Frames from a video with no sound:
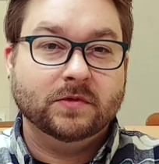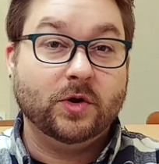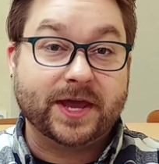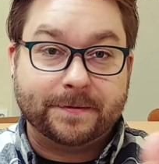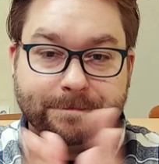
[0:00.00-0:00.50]

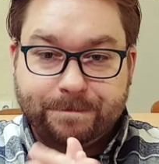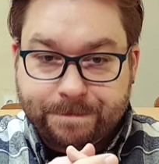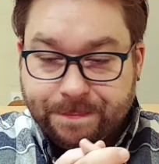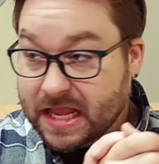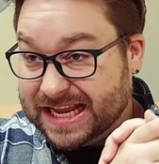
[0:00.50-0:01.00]
Okay,
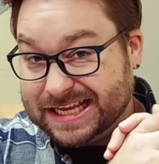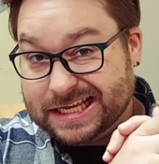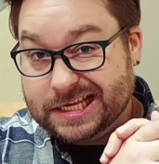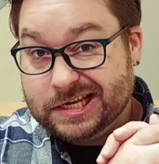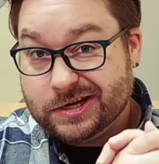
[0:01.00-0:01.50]

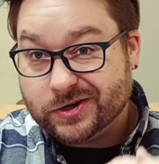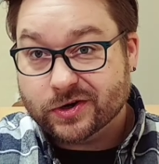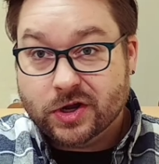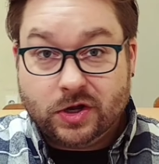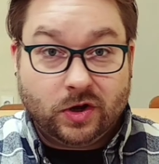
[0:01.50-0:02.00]

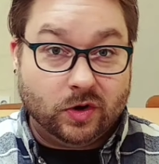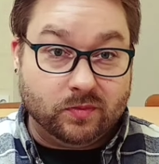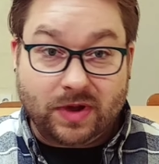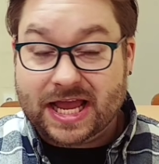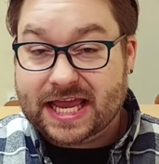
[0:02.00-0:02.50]
here are
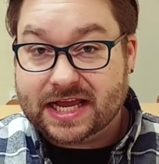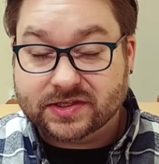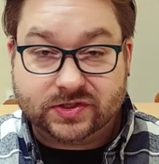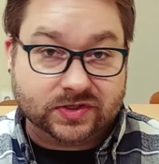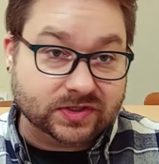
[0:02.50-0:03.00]
my
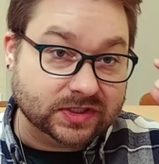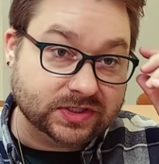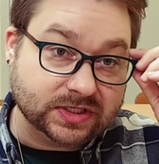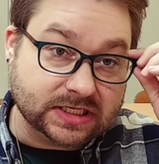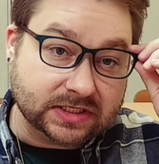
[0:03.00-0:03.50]
answers
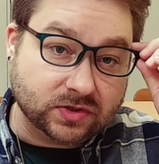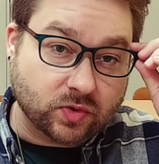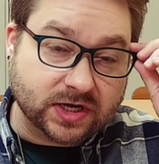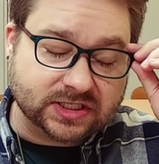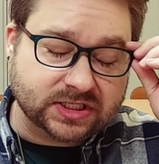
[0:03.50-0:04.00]
to these
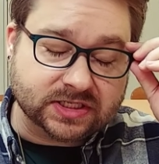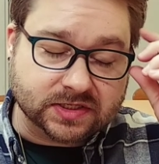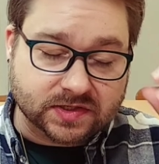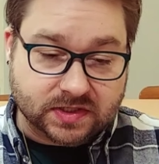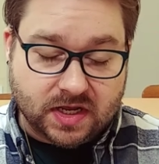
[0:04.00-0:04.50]

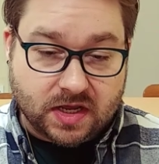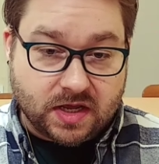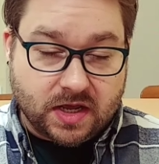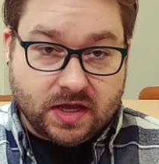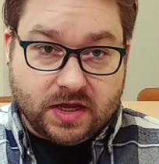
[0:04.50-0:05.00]
questions.
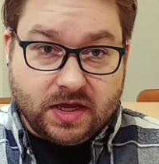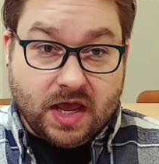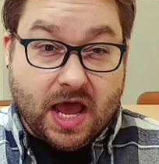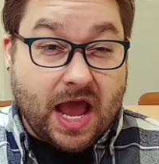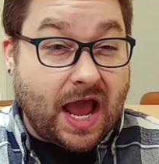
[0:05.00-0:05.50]

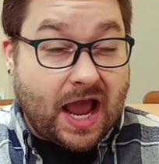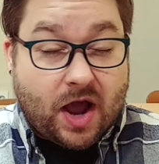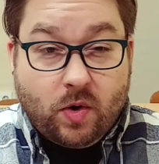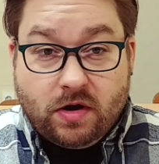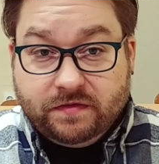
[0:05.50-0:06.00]

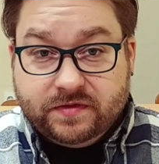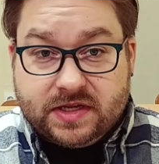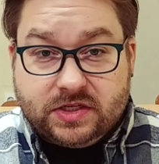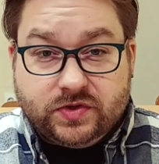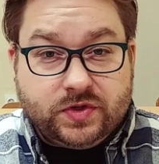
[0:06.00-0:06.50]
How
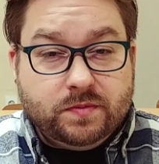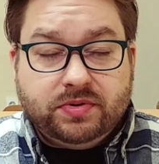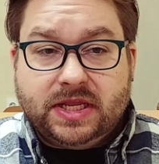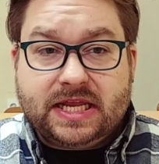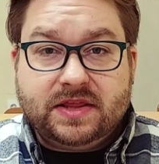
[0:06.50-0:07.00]
often do you
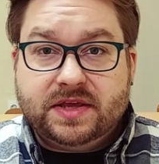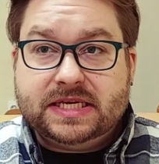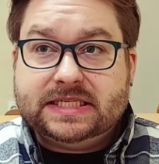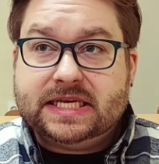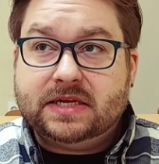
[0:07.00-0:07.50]
plan
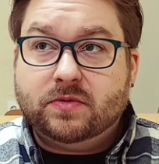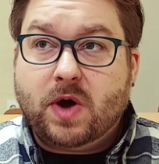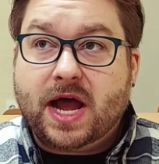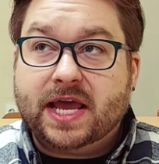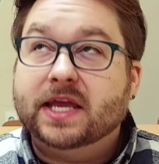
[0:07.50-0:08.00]
things and
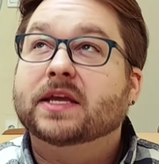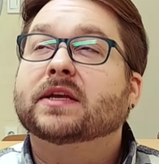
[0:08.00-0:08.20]
why?